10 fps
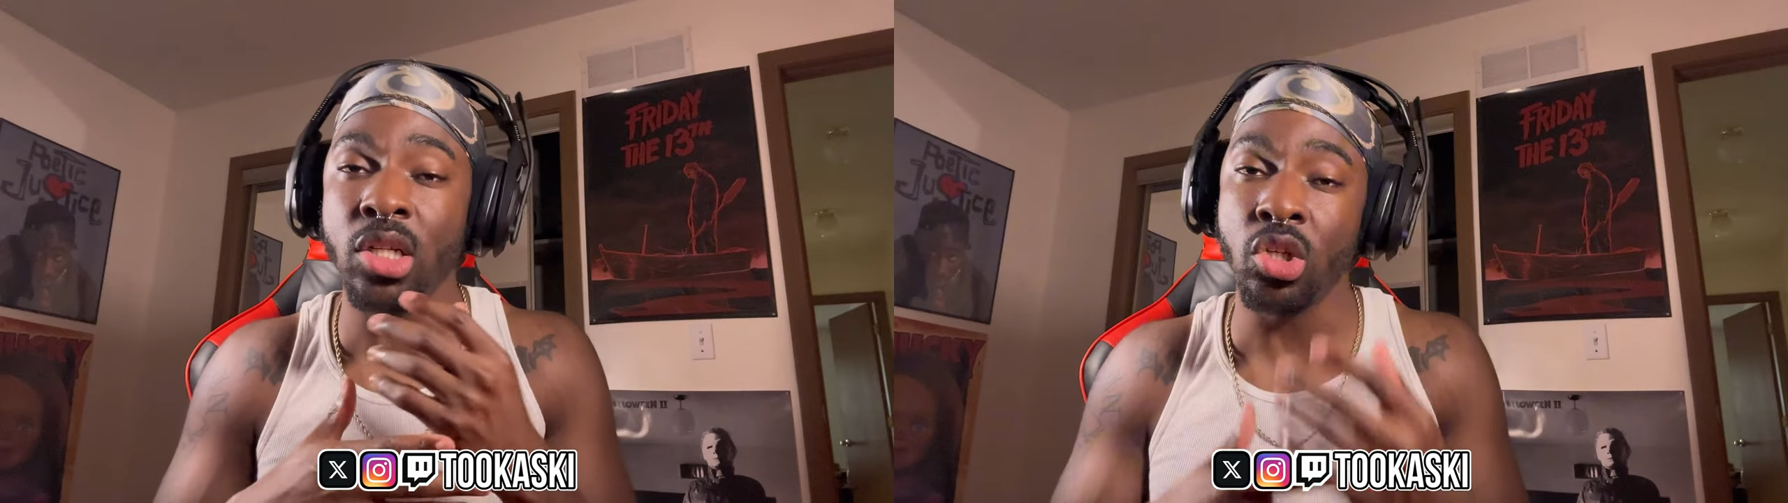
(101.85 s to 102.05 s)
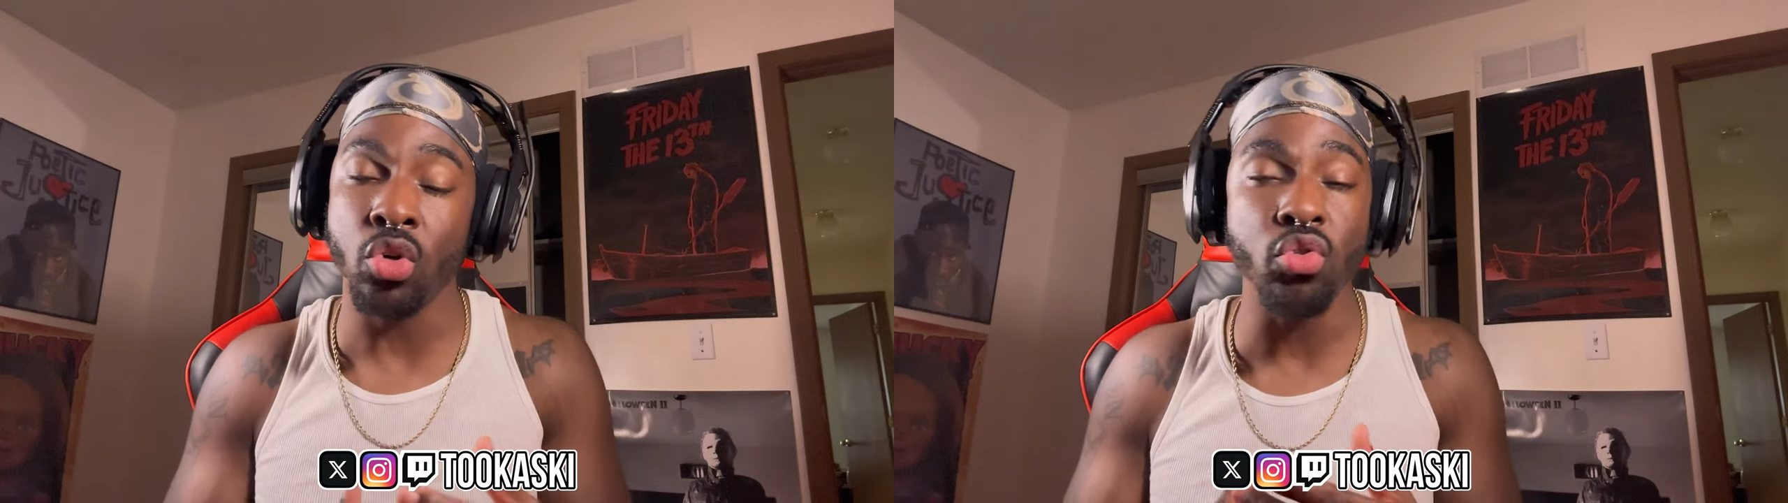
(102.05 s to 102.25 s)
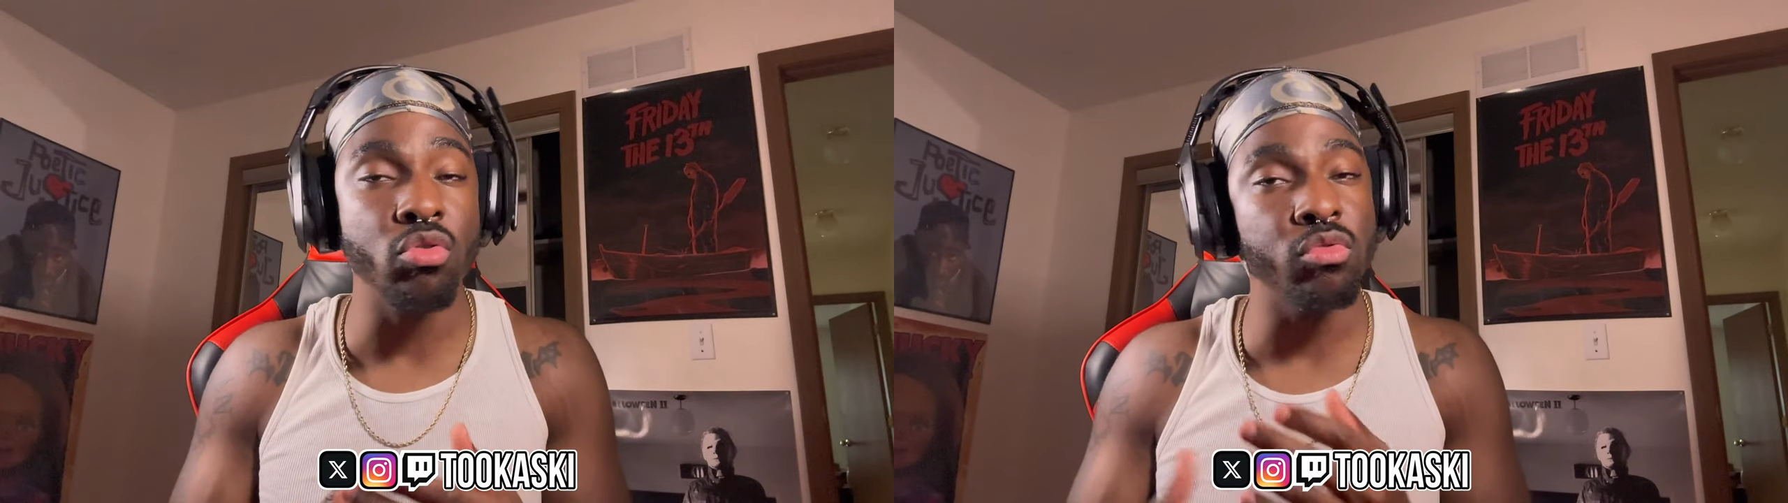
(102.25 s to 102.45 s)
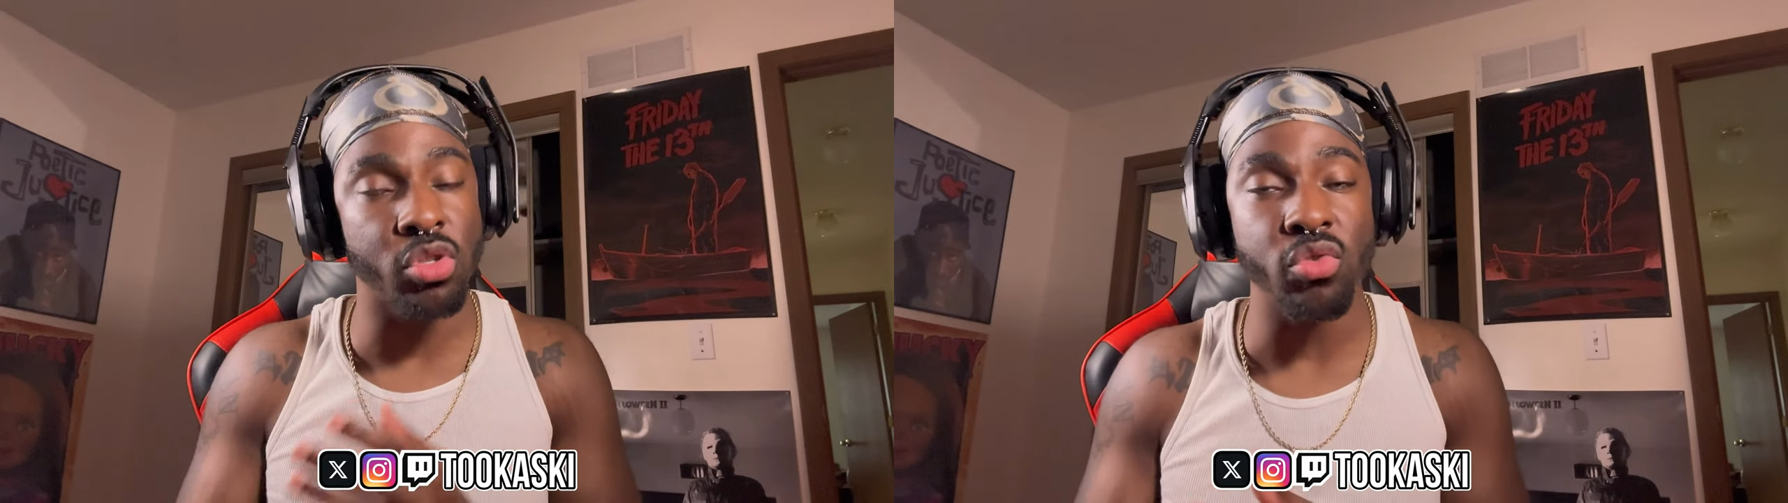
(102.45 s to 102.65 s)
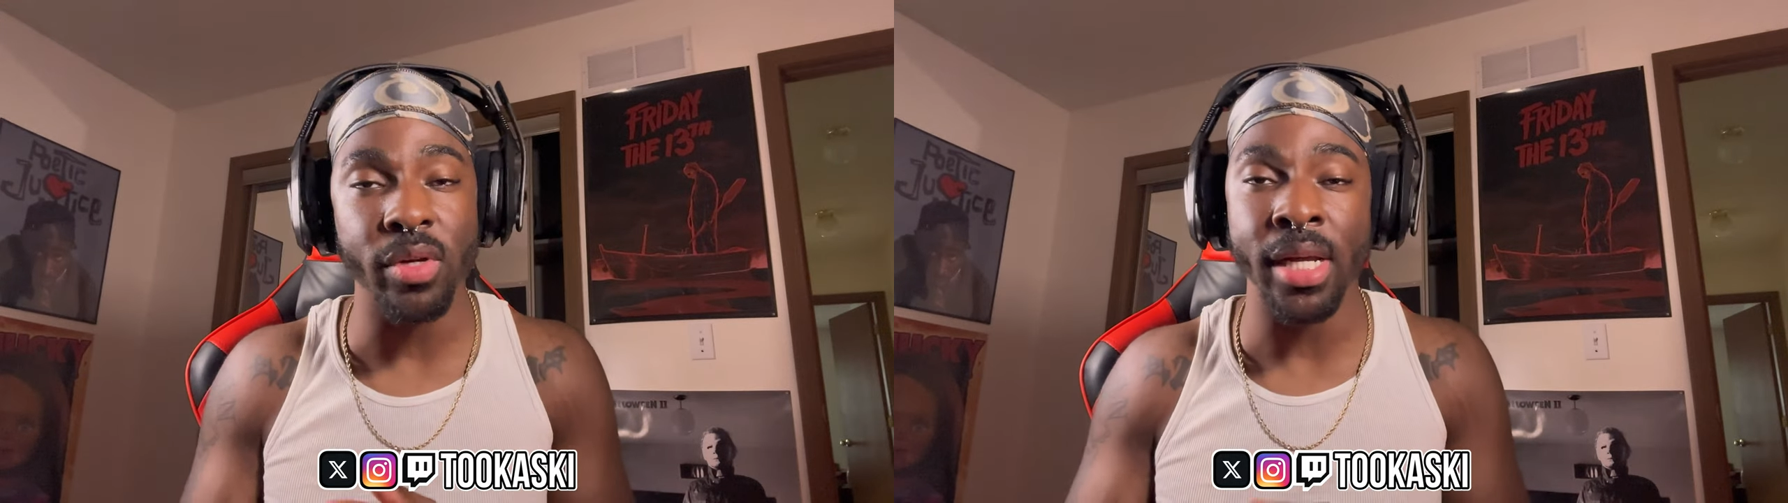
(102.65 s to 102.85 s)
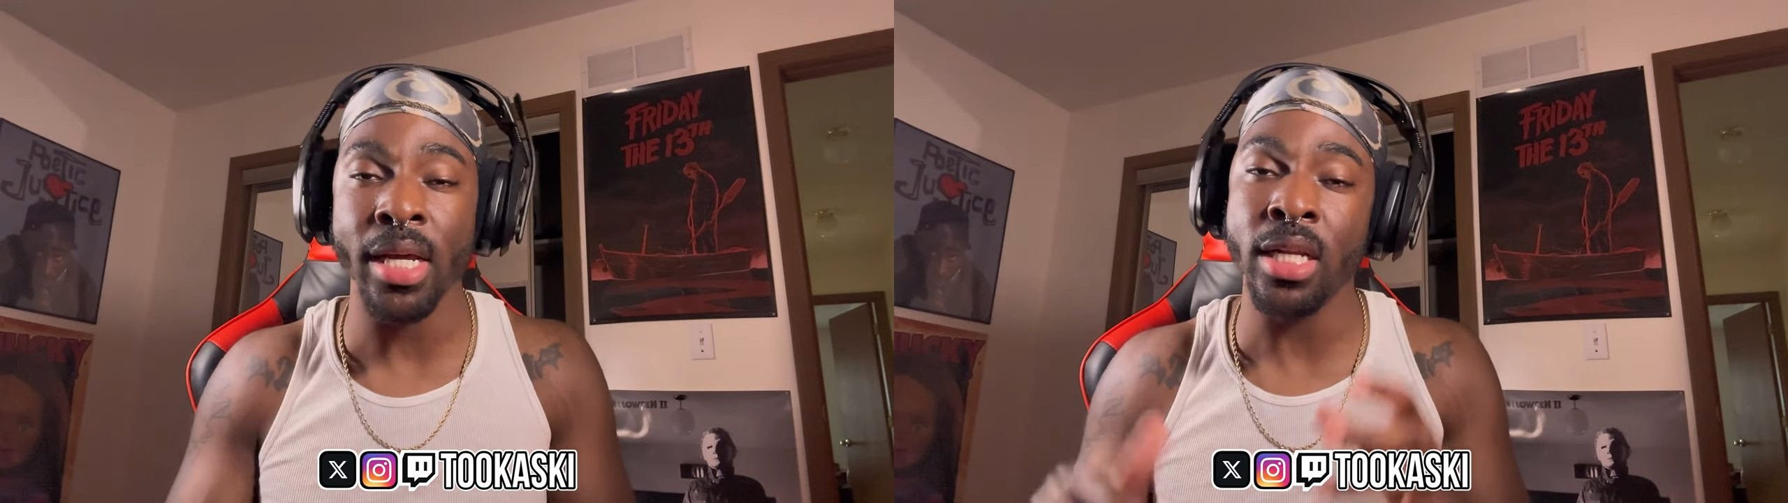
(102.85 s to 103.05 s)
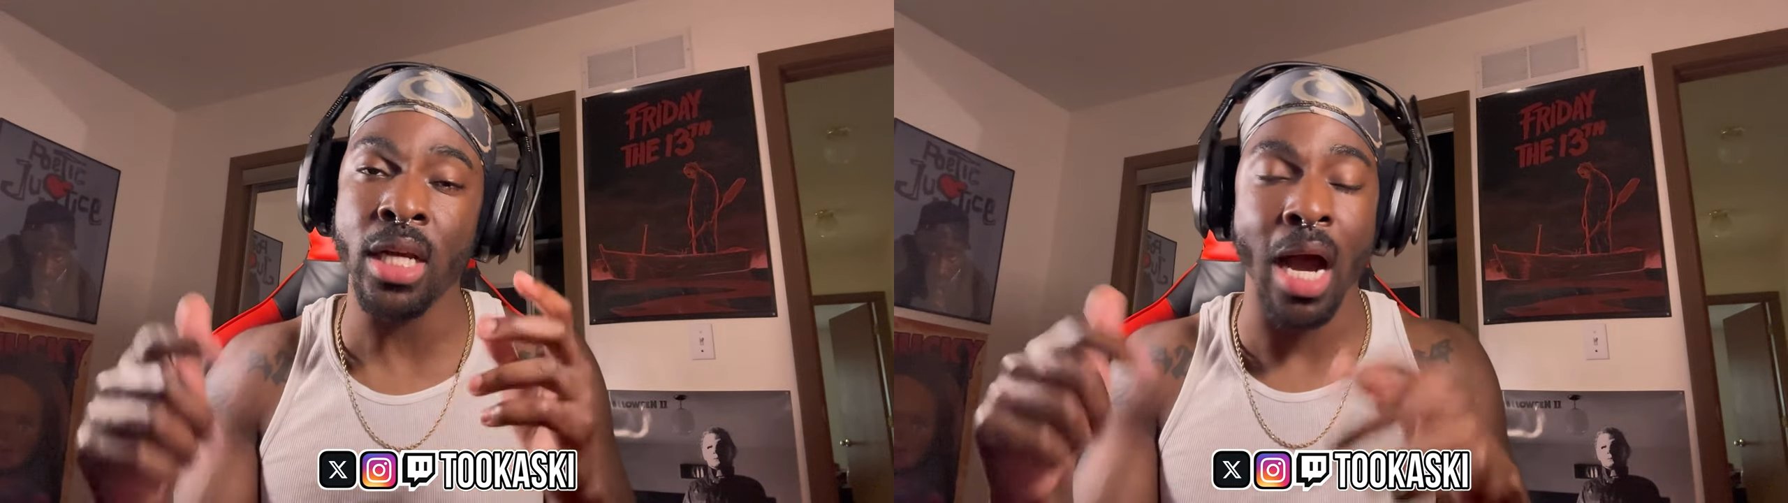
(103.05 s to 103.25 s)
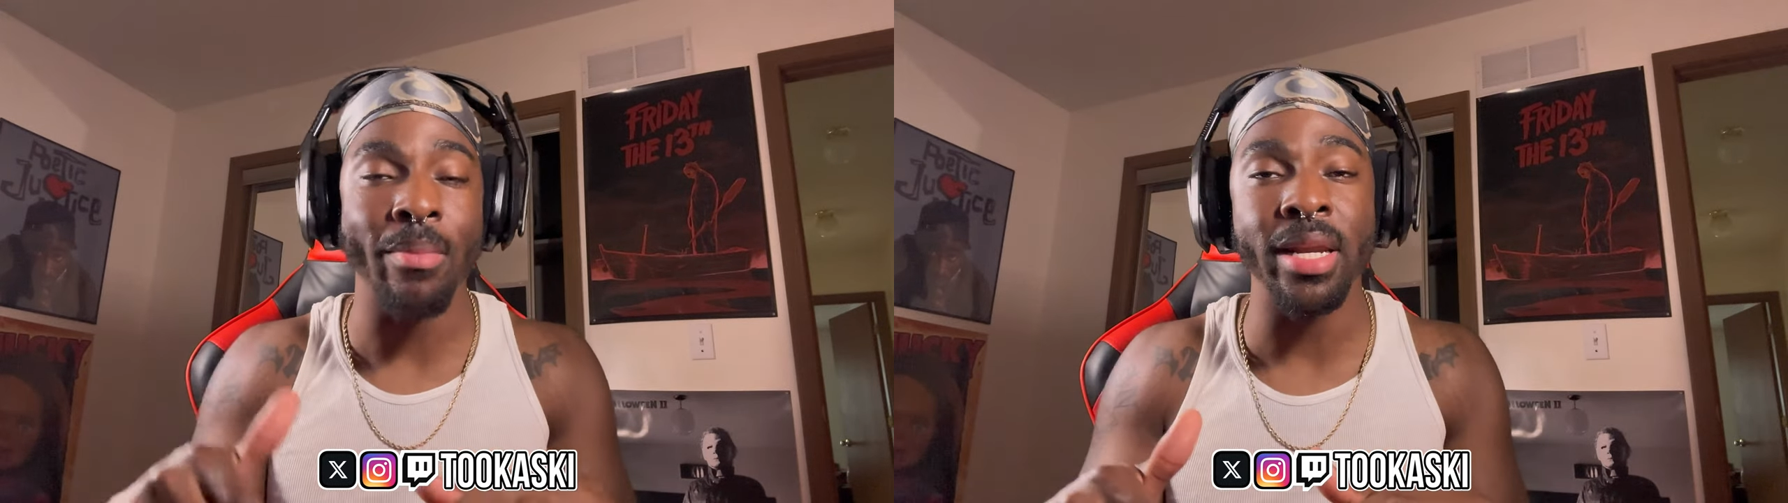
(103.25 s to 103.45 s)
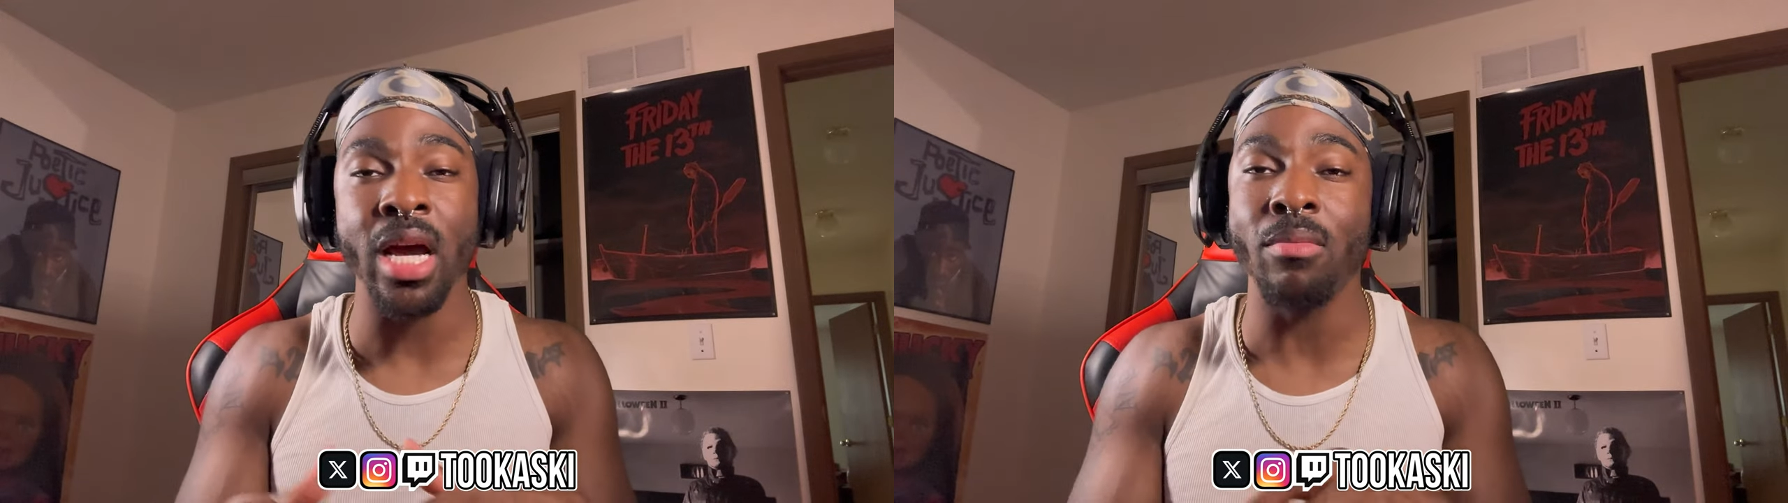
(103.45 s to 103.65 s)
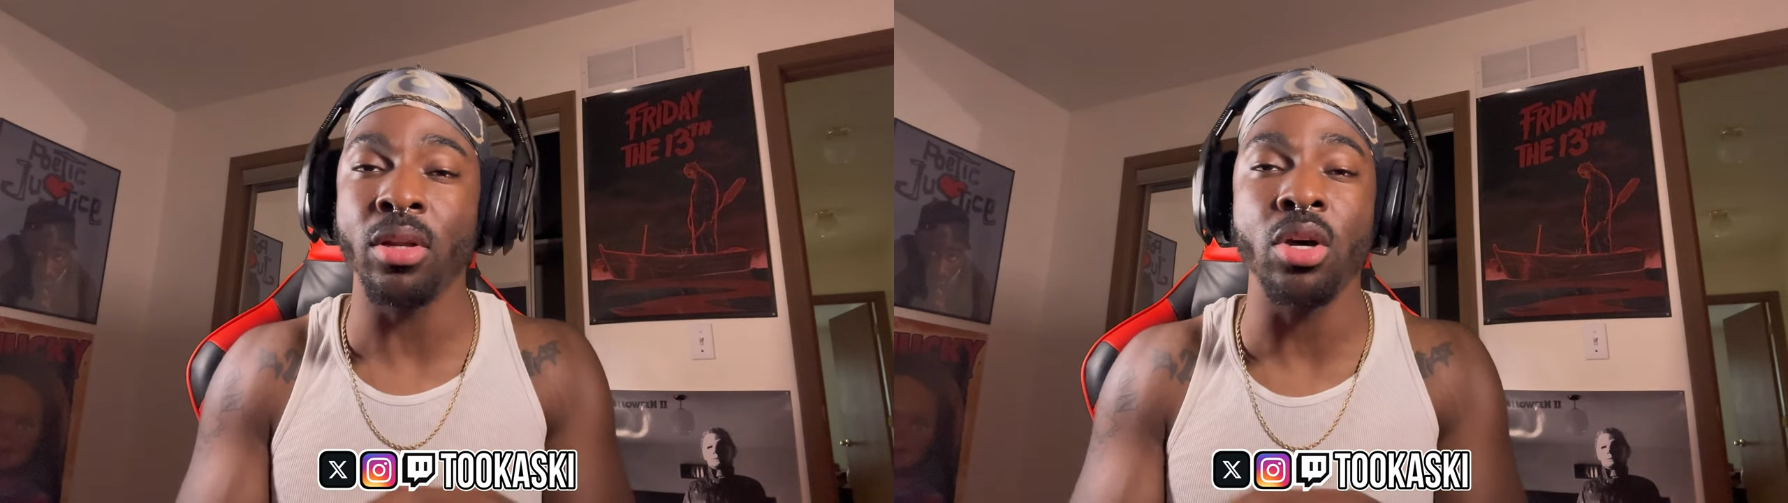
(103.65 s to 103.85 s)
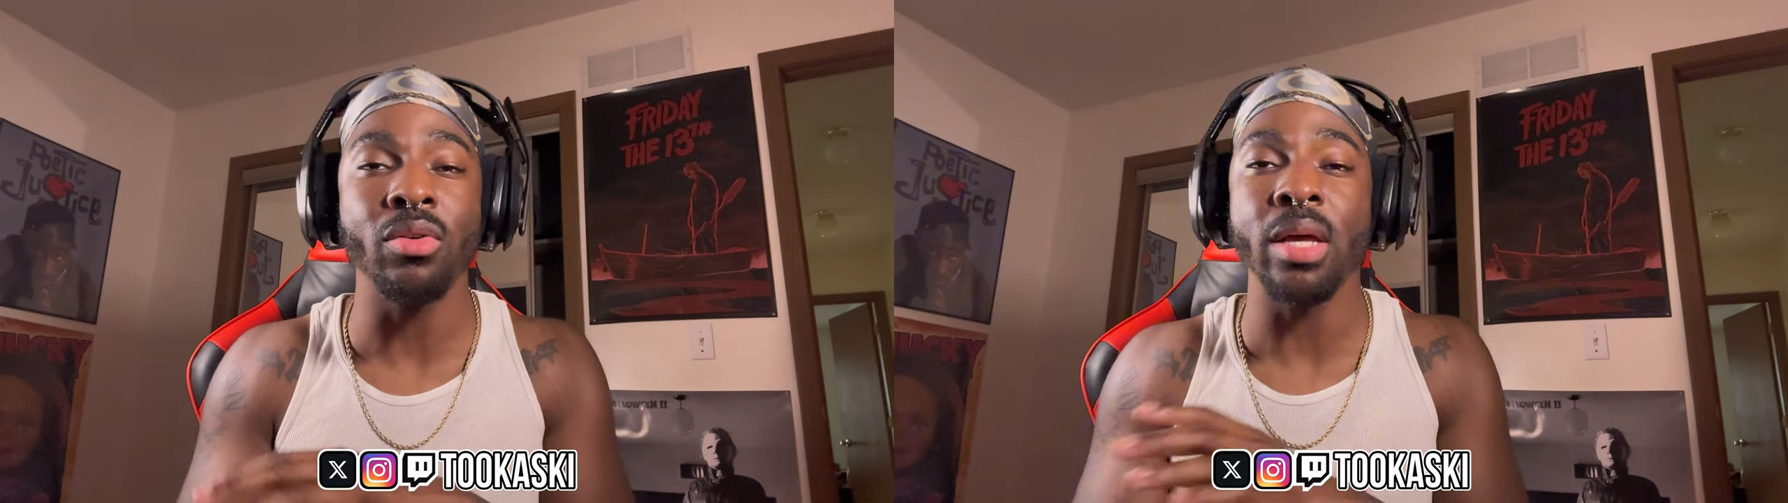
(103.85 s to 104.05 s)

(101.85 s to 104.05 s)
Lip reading: cool, tune in, comment down below,